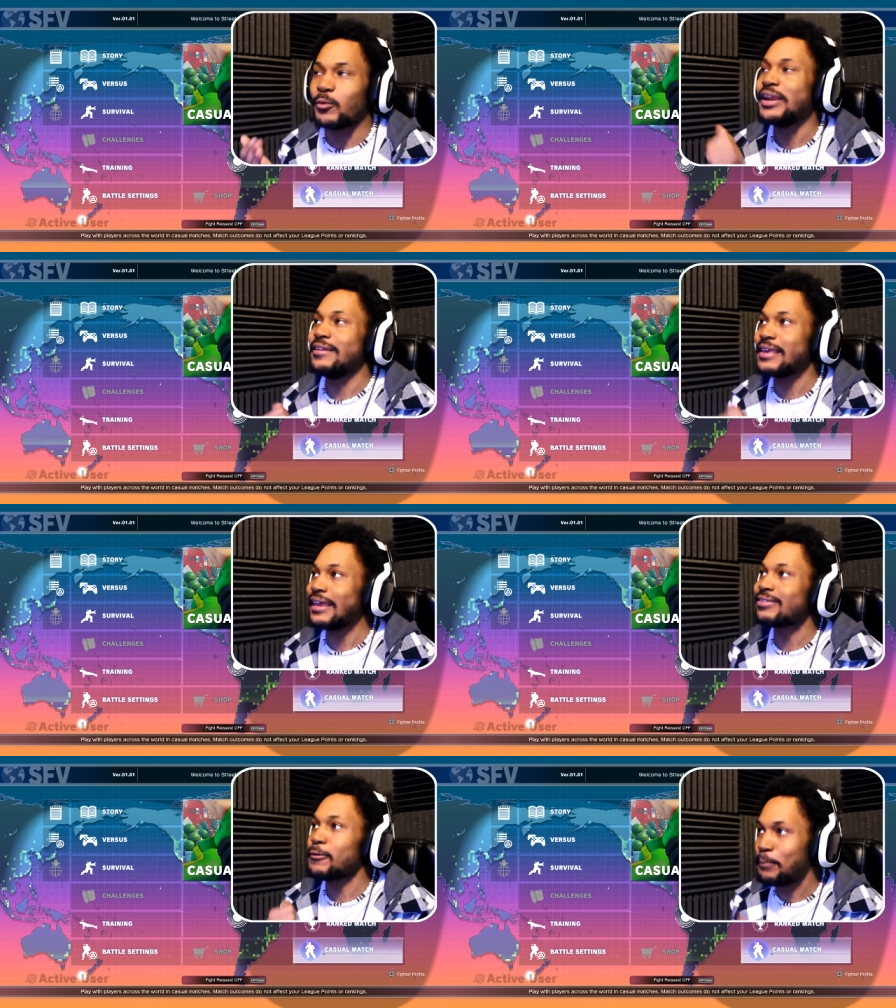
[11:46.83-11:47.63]
We need to
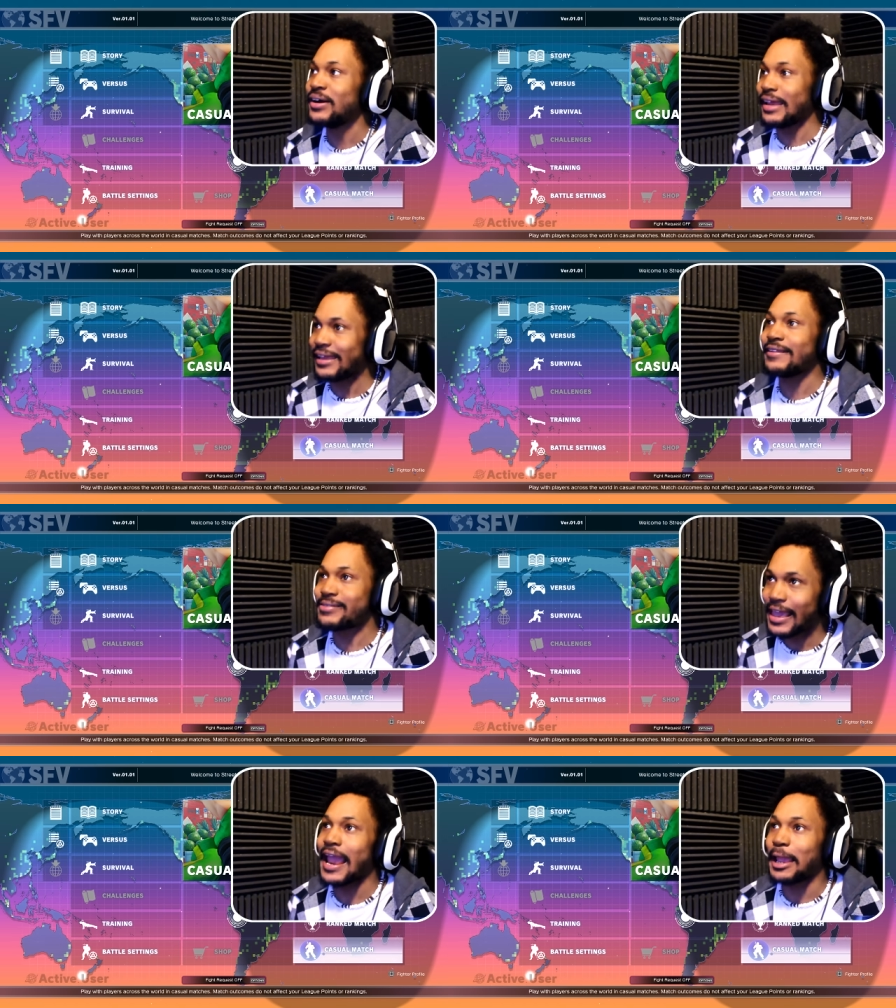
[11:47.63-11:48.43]
get this put in
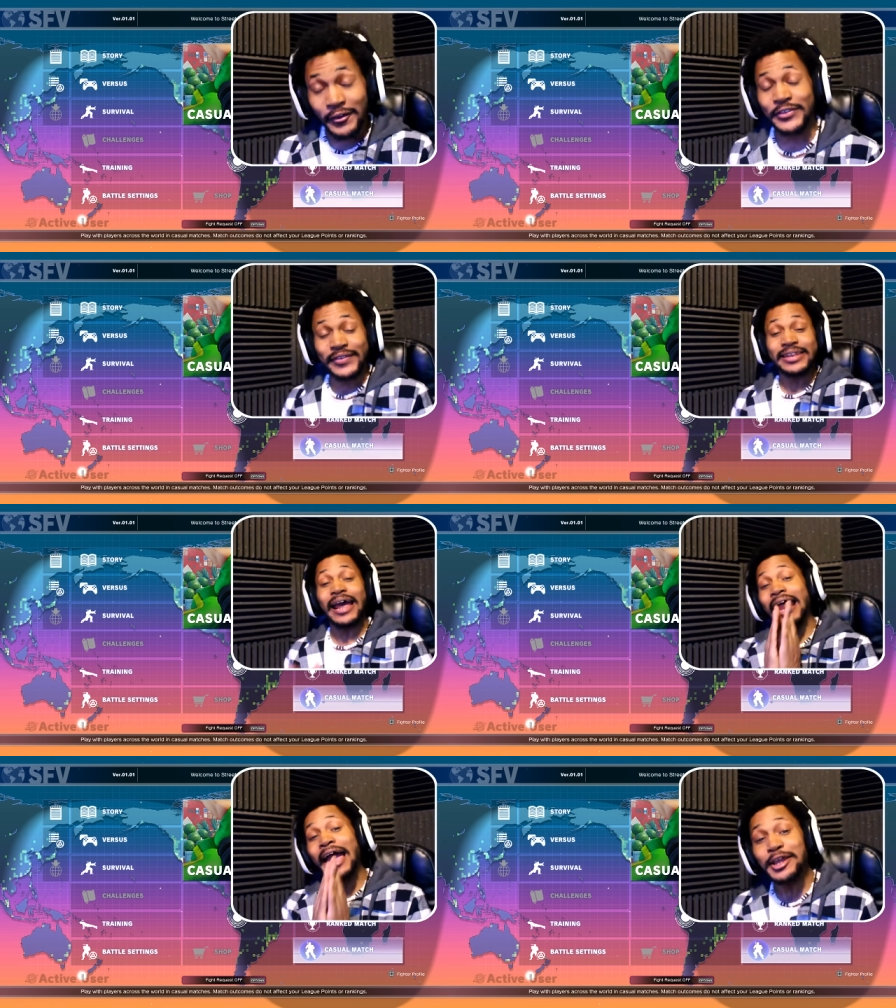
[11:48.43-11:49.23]
this game. Other than
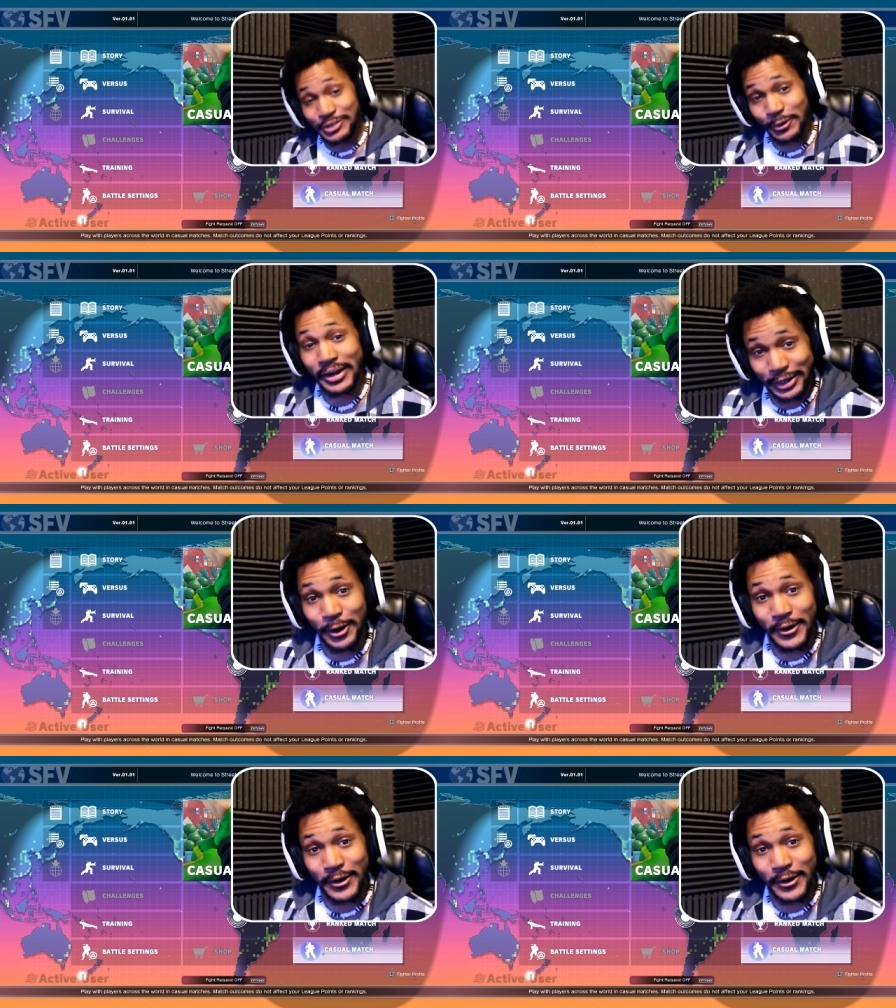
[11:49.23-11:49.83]
that, I enjoyed it,